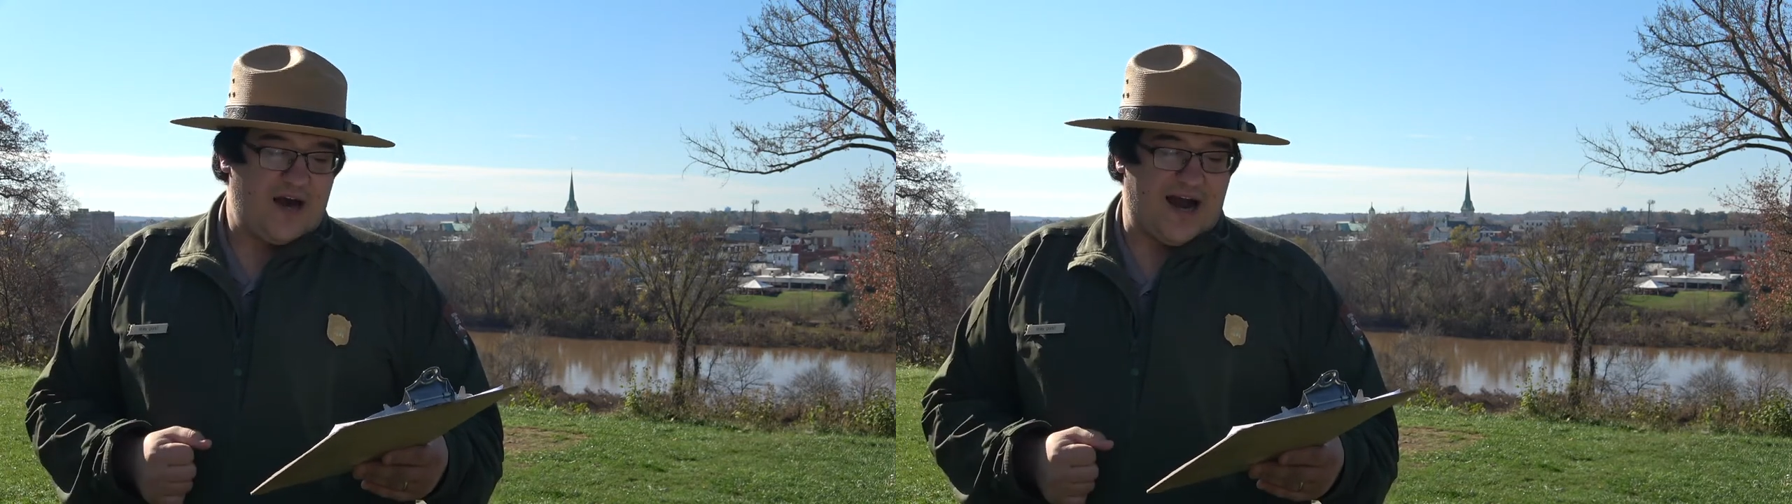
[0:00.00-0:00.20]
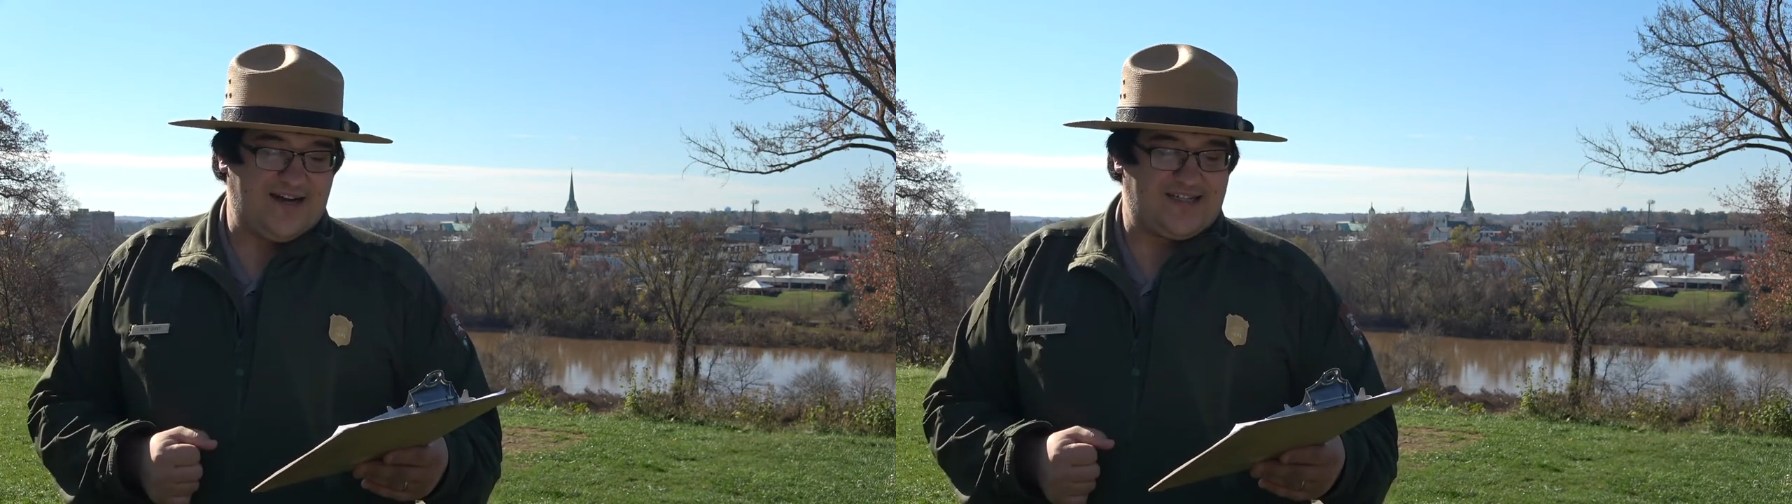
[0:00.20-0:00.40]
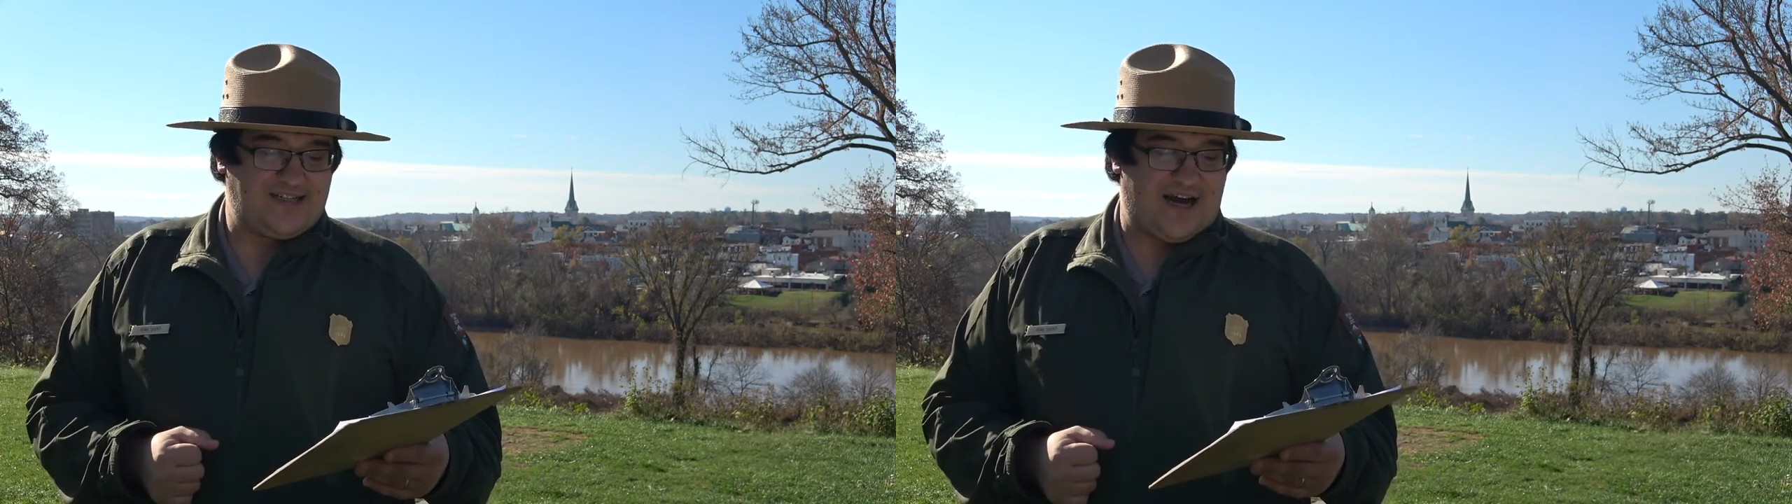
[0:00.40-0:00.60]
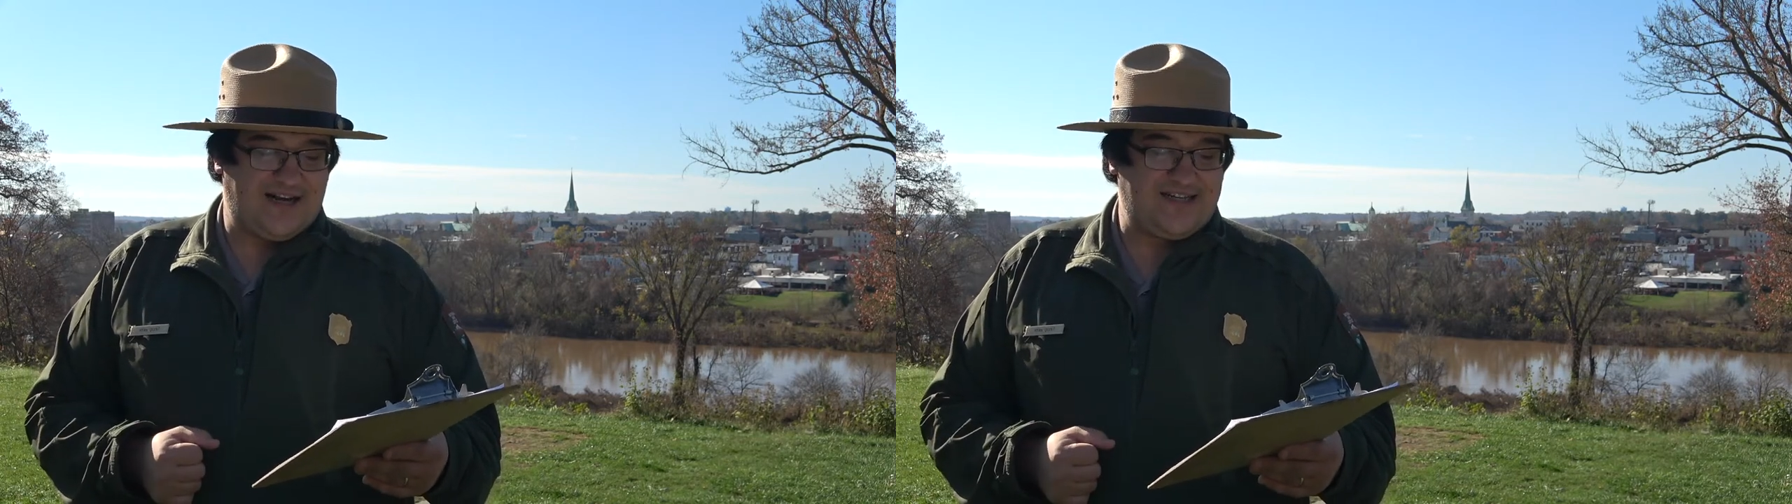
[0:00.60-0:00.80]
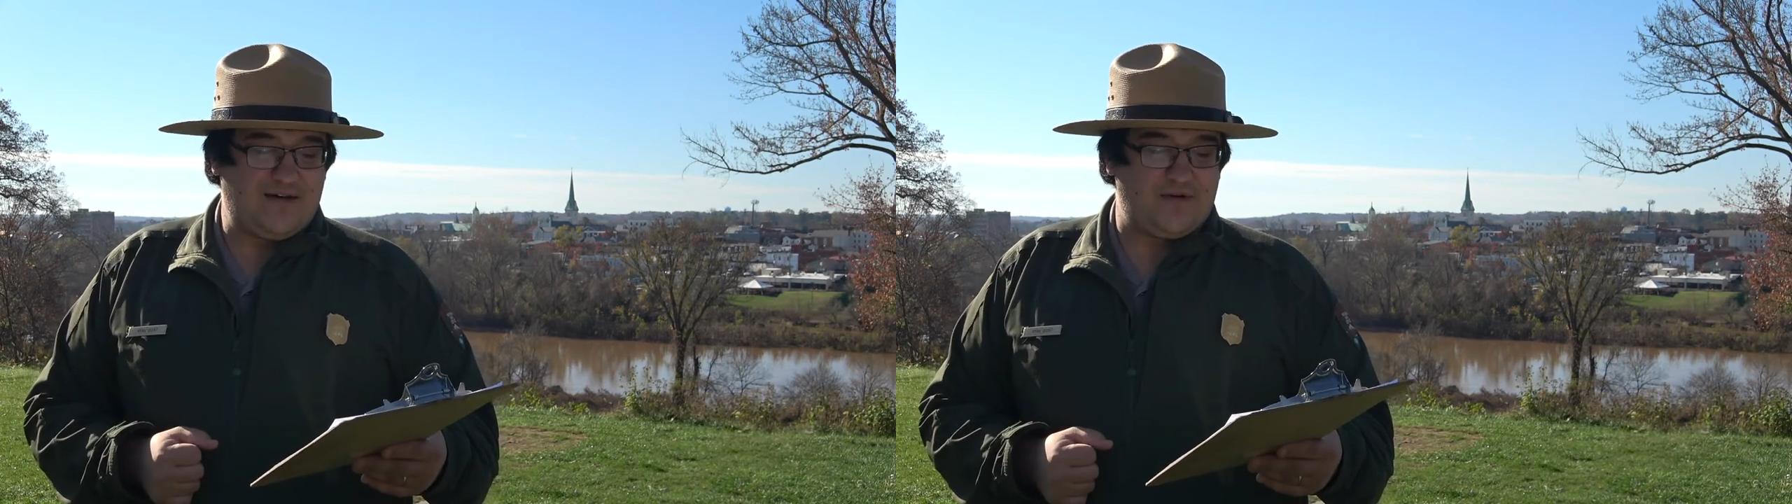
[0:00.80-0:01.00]
I, just, I
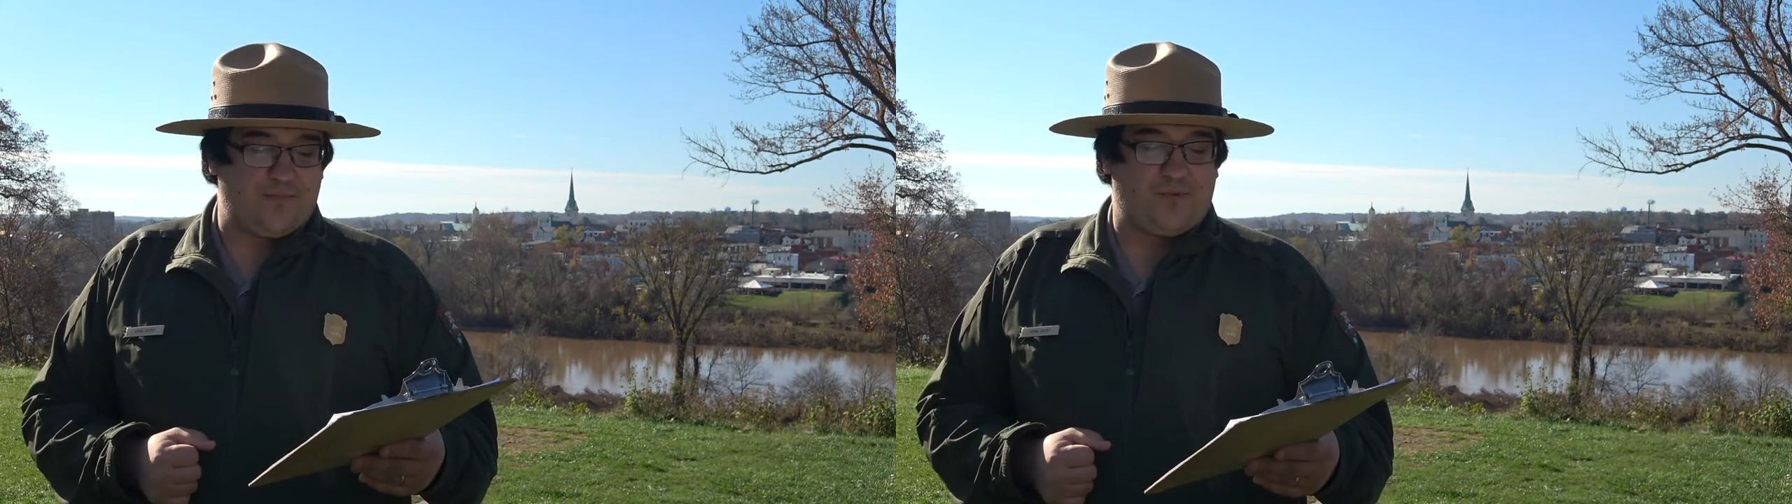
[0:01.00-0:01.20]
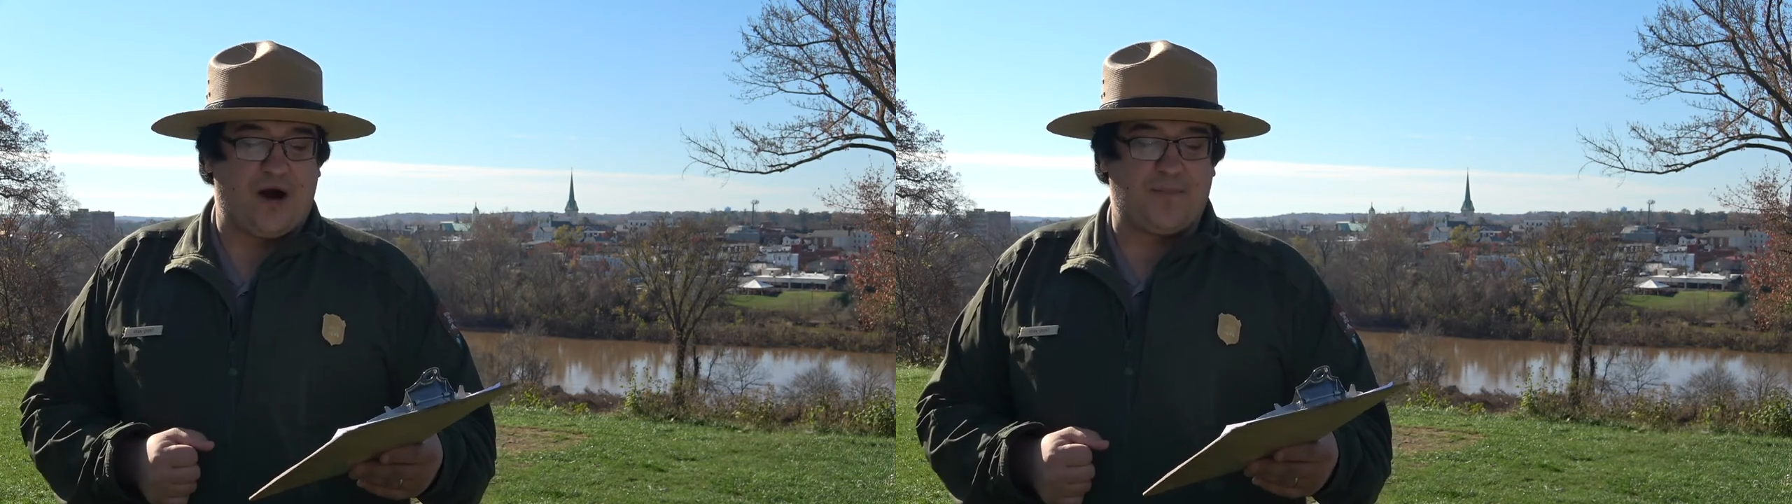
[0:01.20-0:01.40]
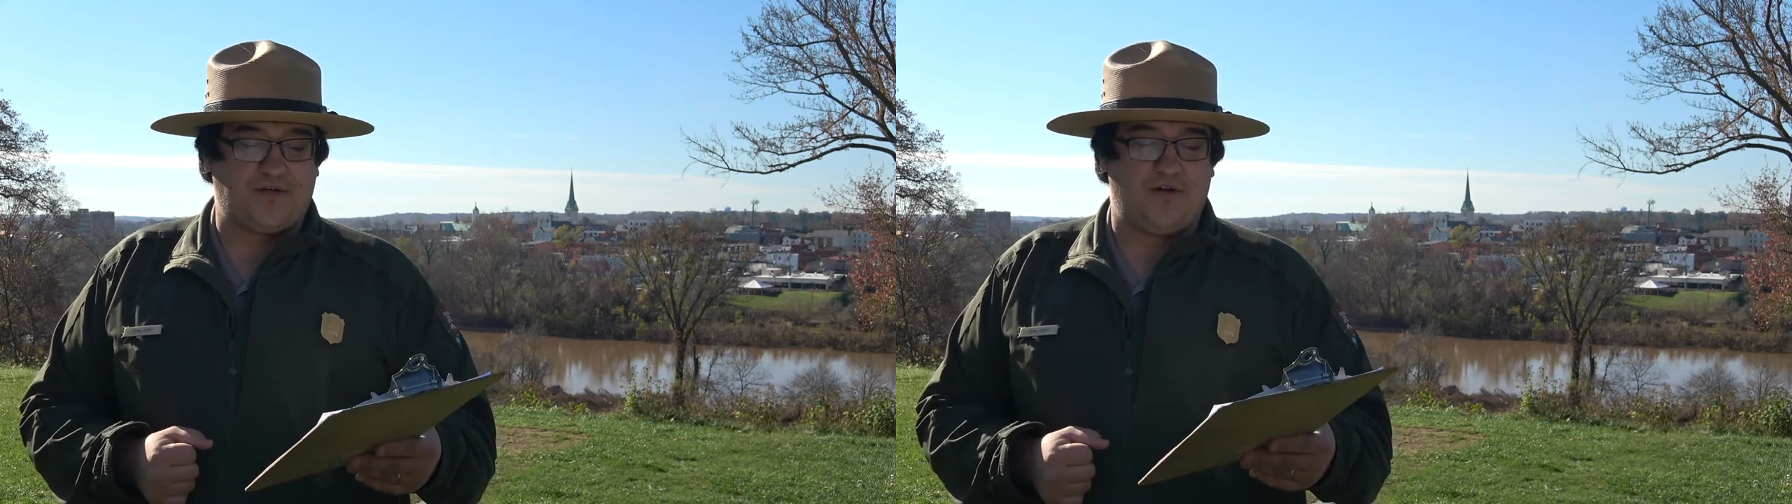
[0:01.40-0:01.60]
deemed it proper